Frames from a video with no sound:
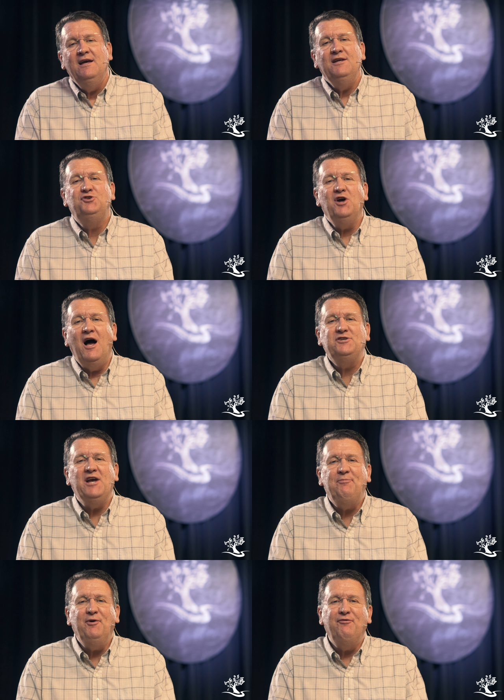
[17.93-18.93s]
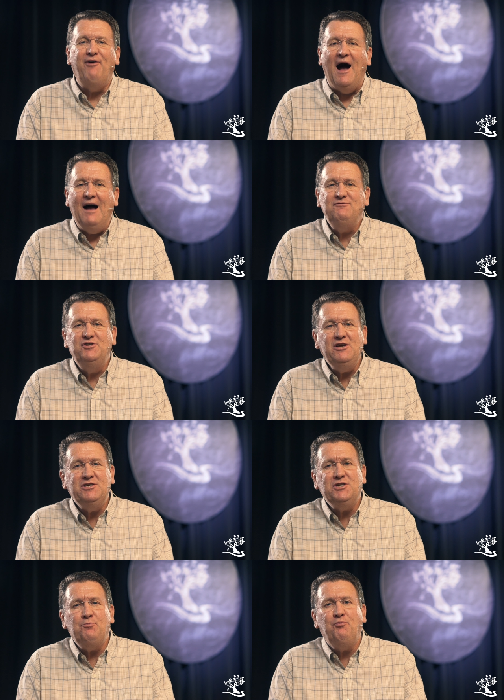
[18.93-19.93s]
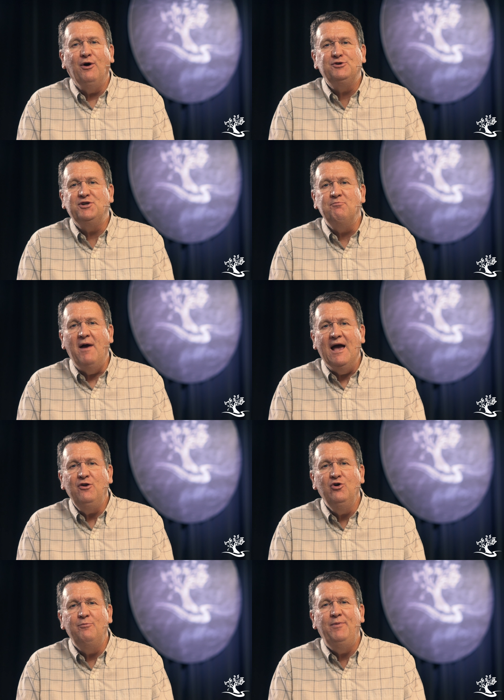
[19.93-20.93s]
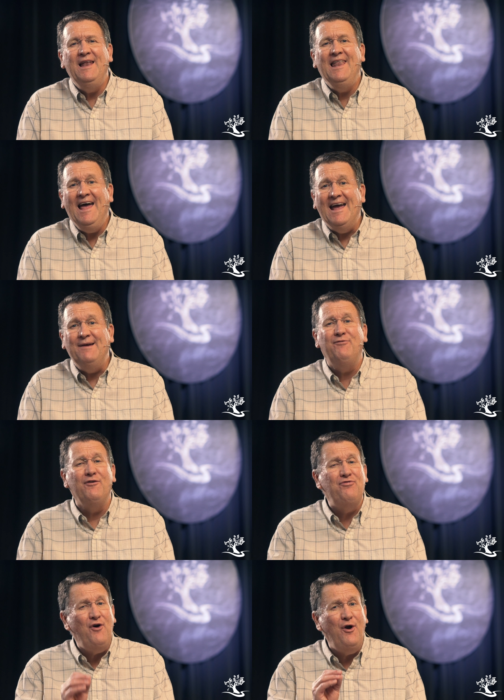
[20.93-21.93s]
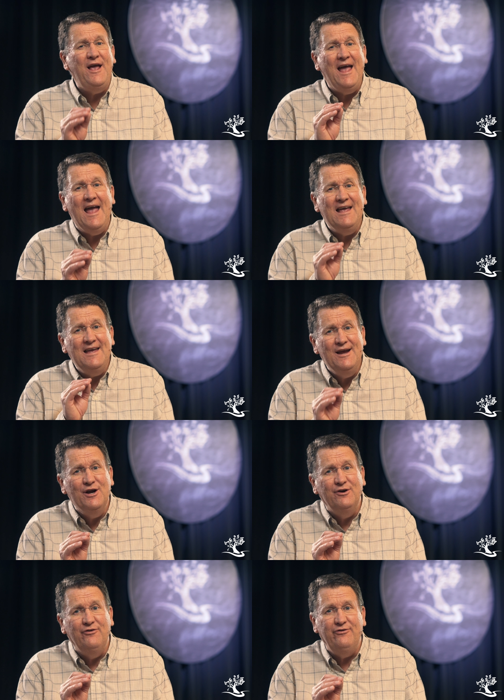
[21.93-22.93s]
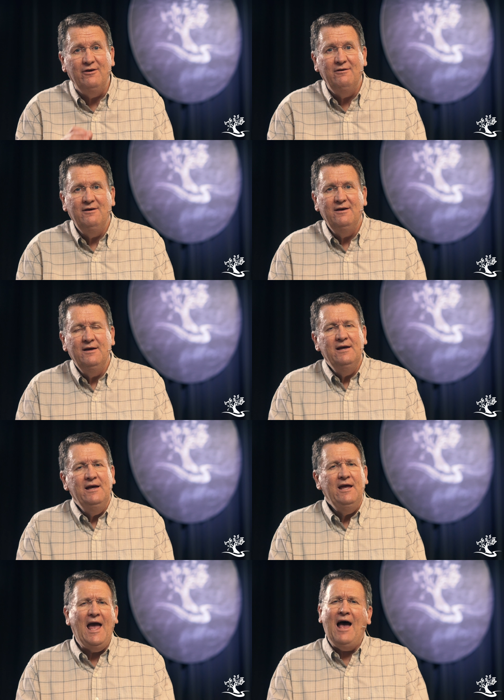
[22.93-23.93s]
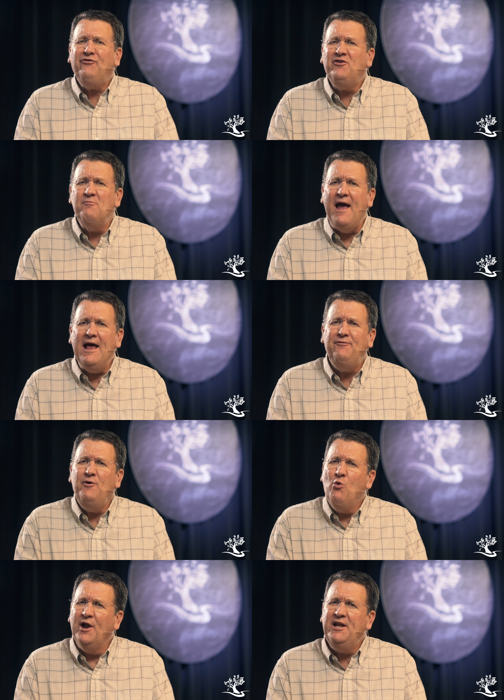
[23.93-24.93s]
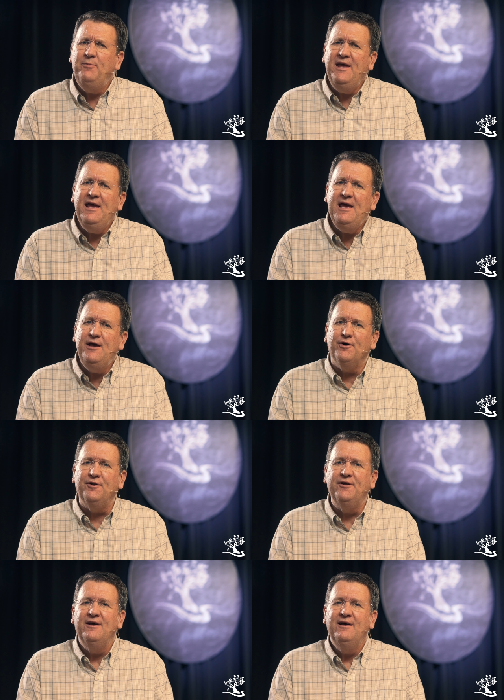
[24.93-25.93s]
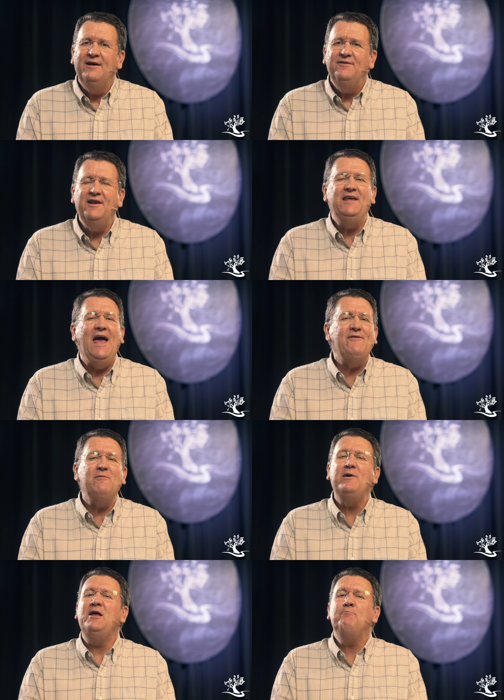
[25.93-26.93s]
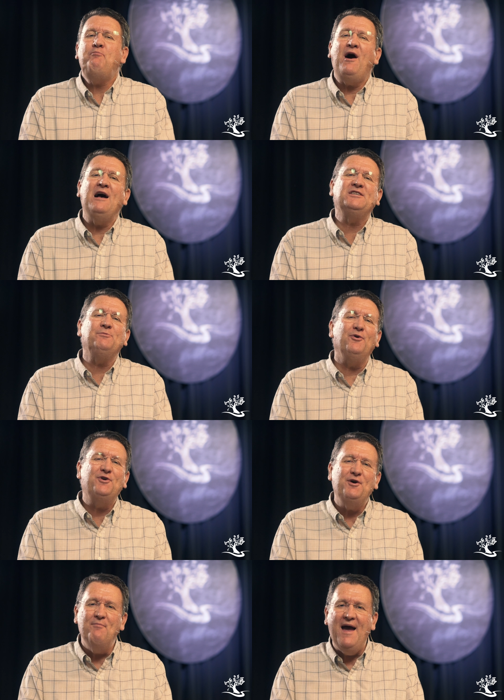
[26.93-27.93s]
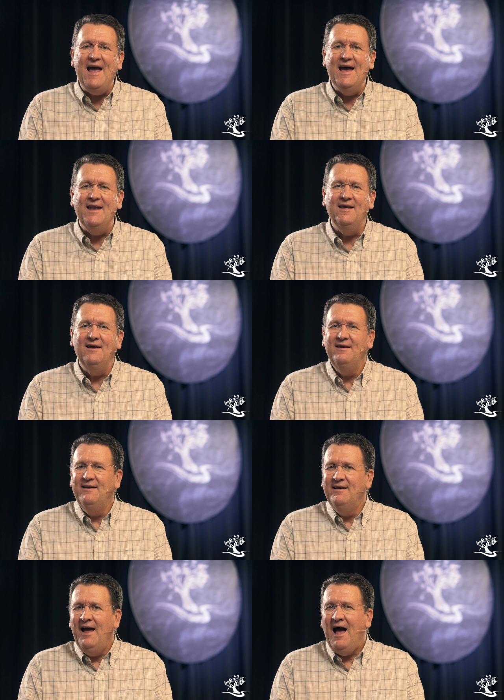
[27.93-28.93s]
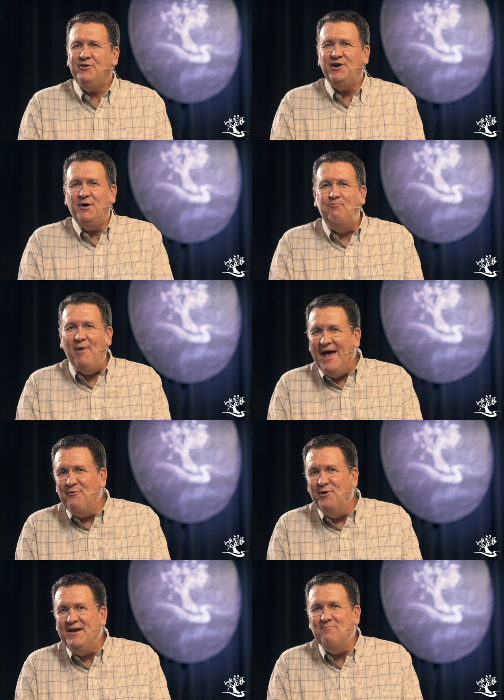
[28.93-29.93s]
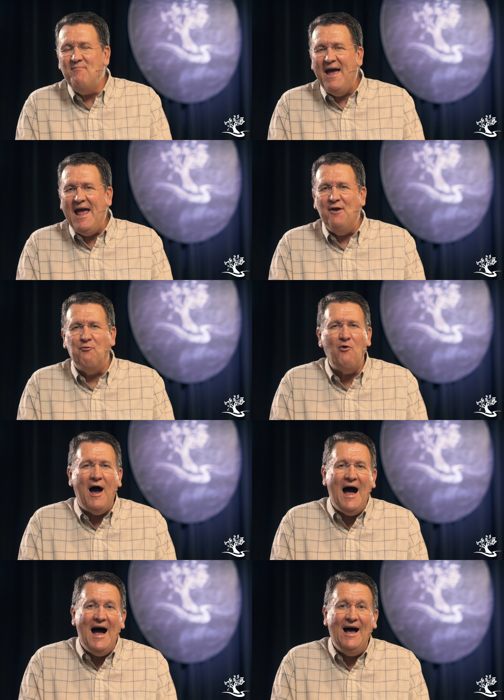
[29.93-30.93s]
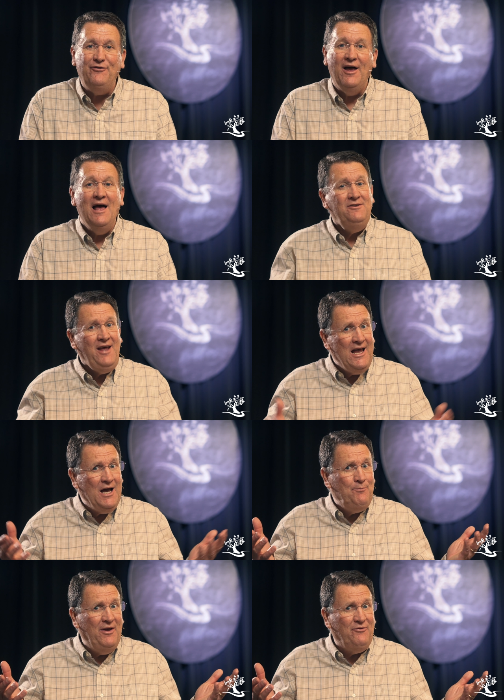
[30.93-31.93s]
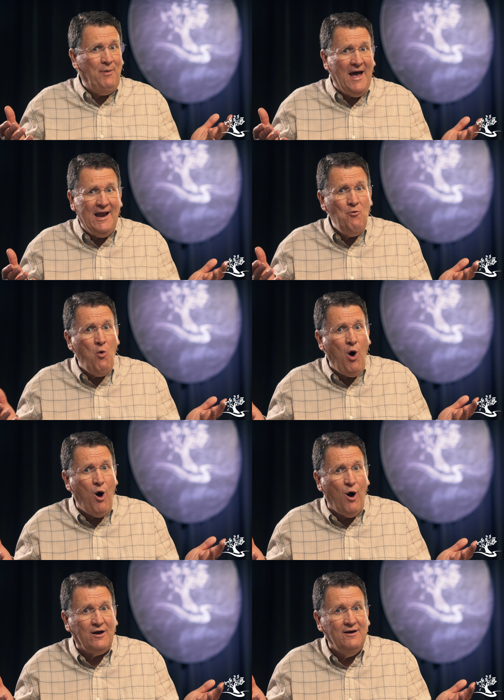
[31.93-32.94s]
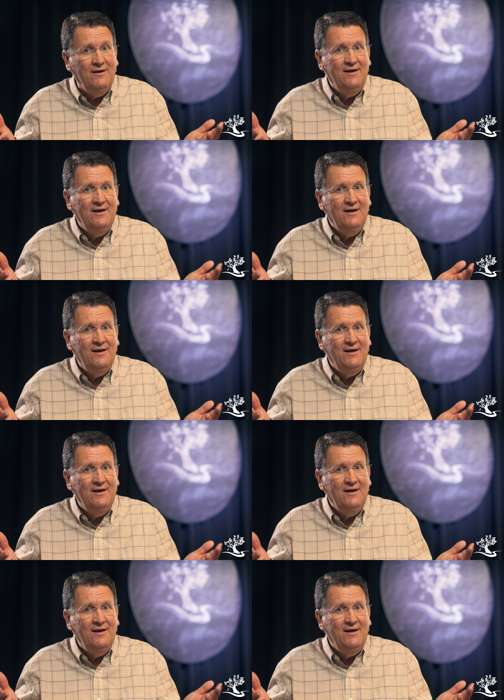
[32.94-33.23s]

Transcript: In John chapter 5, Jesus approached a man who had been lame for 38 years. He asked the man if he wanted to be healed, then gave him an impossible command how could a bedridden man rise, take up his bed, and walk?